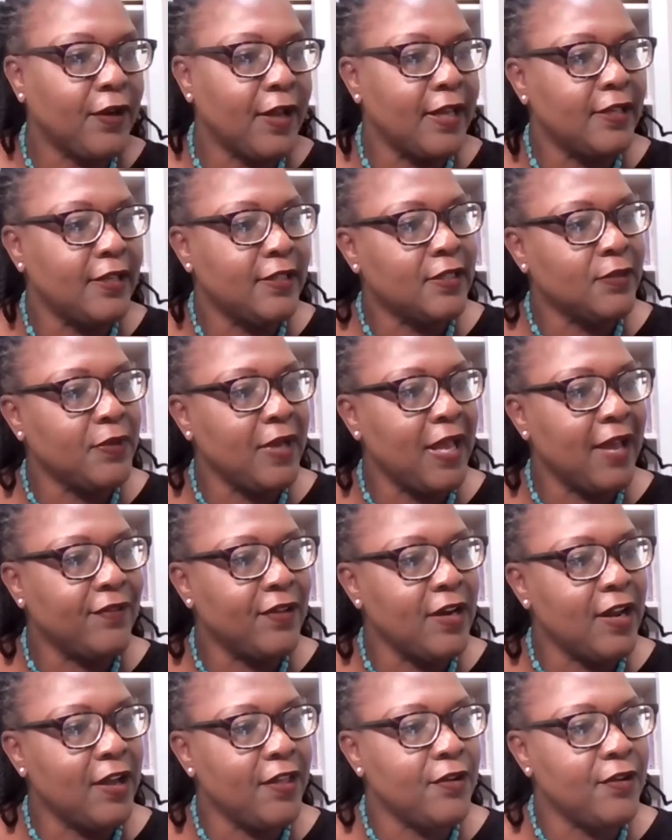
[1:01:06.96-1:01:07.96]
okay, so we have
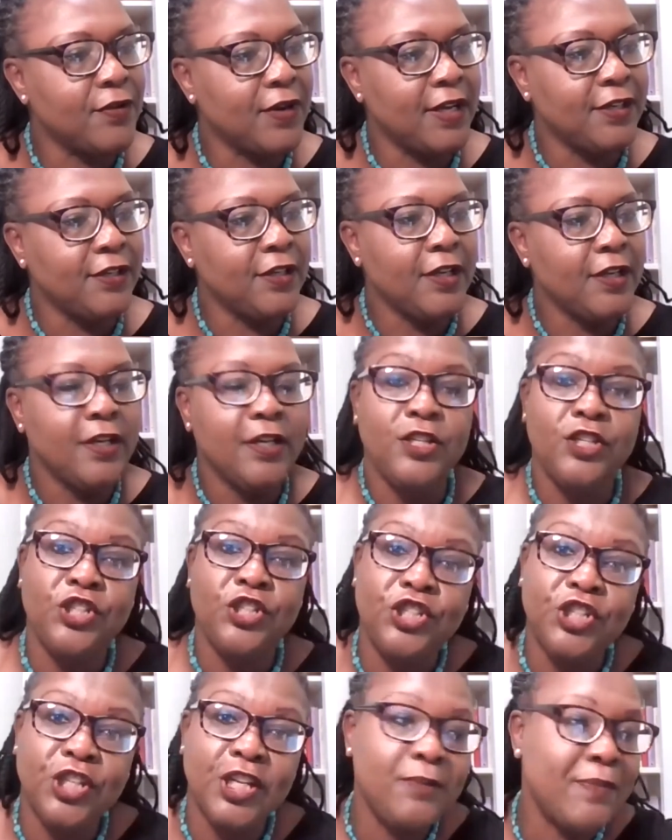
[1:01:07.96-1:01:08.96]
another one.
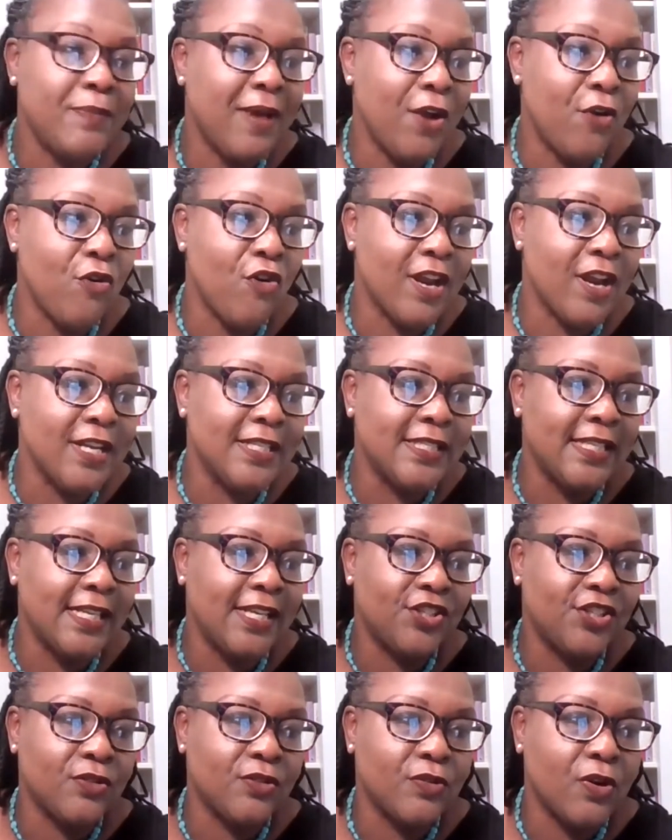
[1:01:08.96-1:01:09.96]
Should my
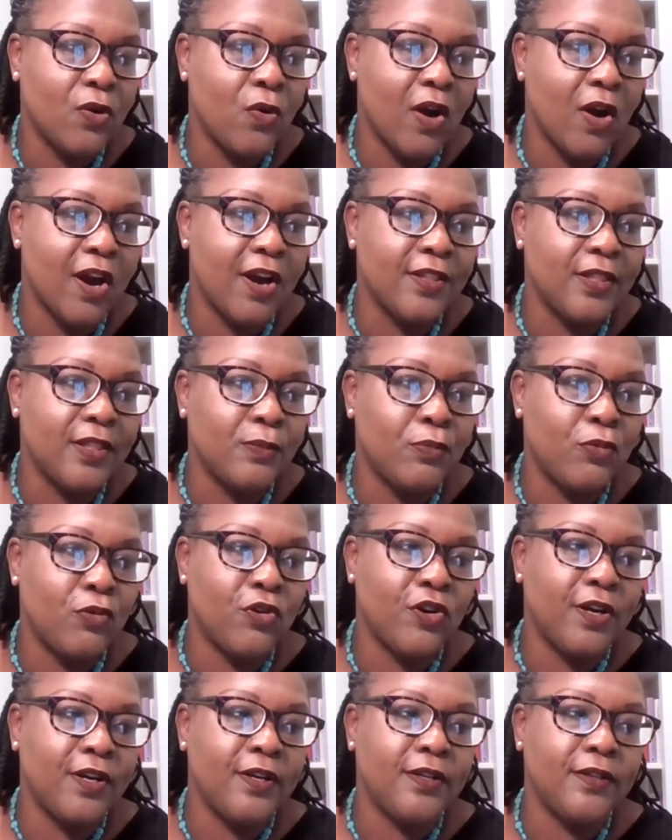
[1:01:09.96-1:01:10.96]
organization require the
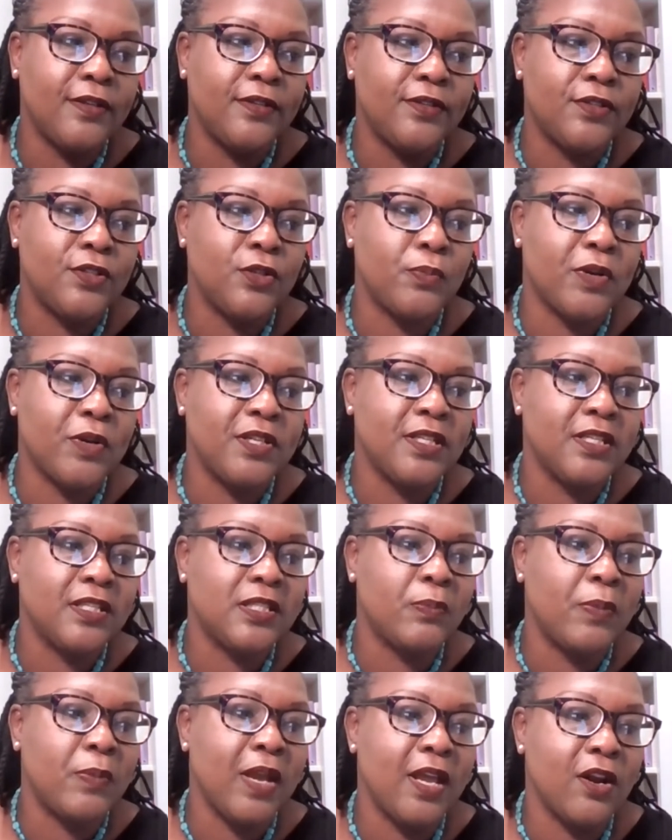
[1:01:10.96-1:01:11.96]
board to
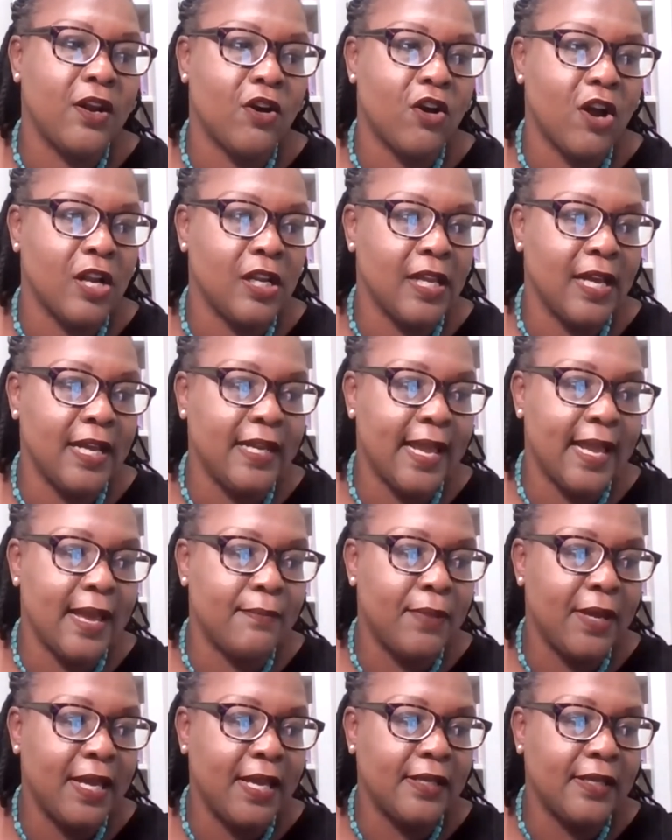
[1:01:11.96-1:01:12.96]
participate in our online
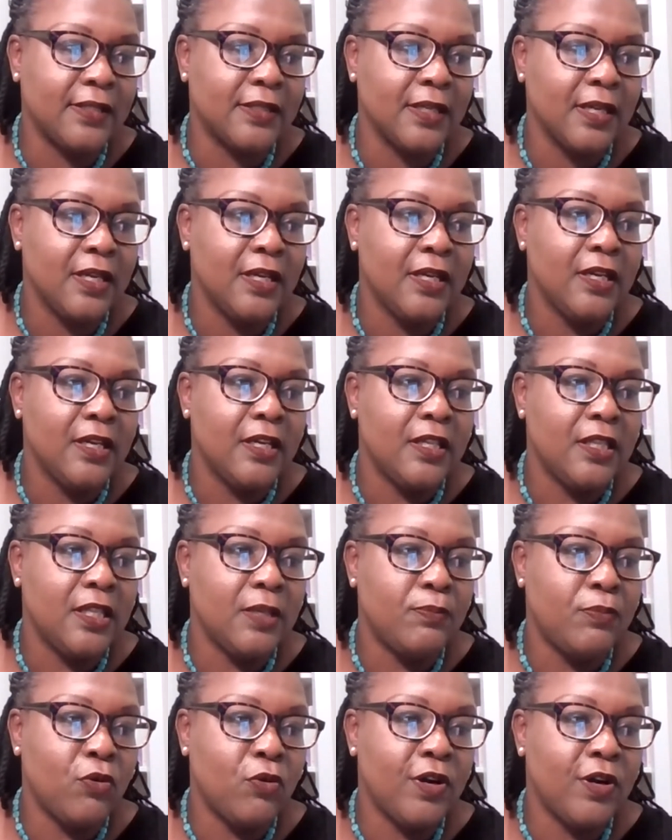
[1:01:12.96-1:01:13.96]
campaigns? The
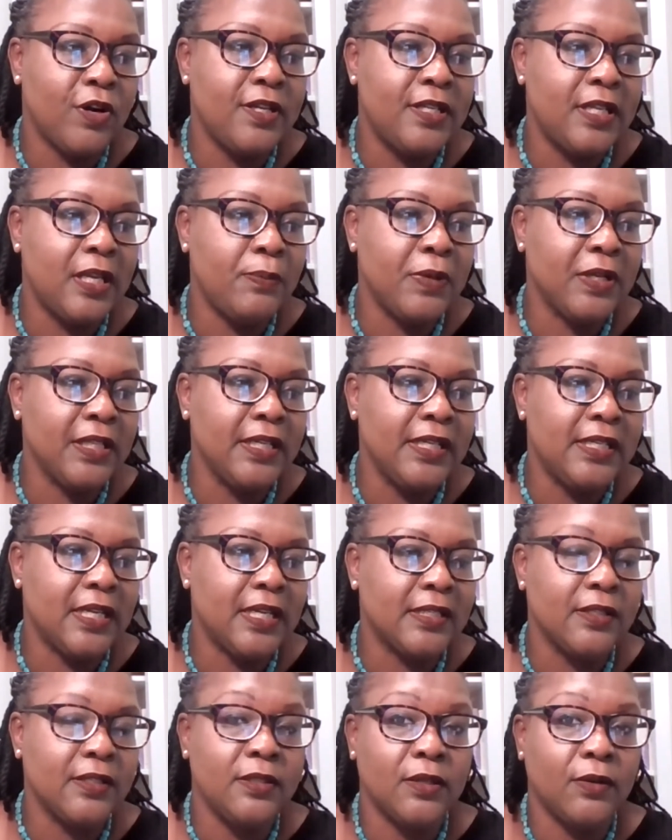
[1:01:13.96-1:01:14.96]
board typically
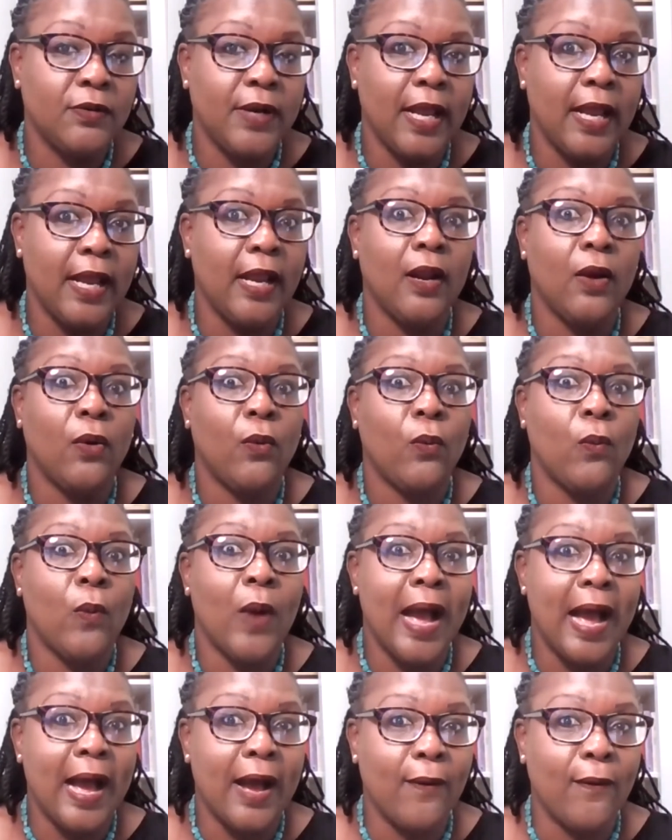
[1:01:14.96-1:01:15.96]
doesn't donate.
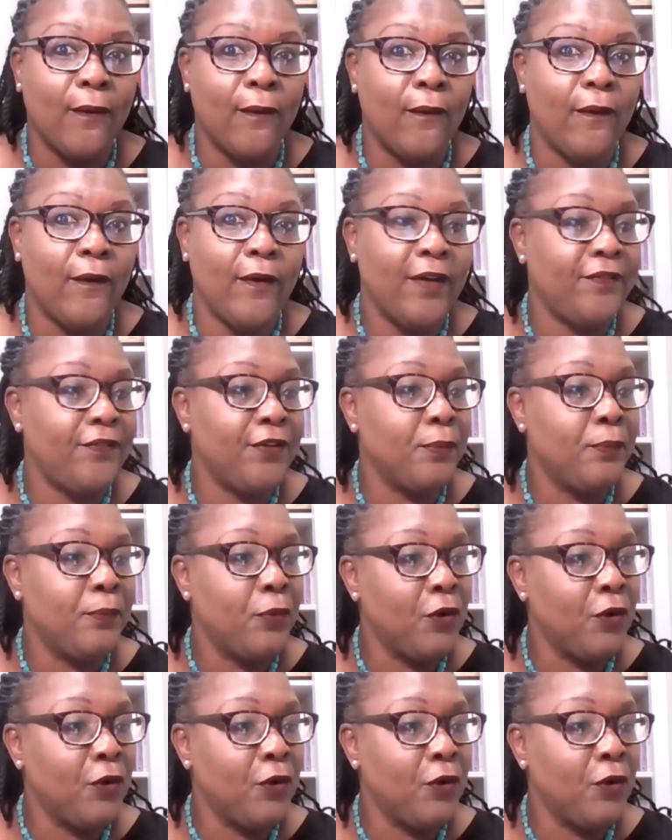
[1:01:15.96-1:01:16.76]
Wow. Oh. Your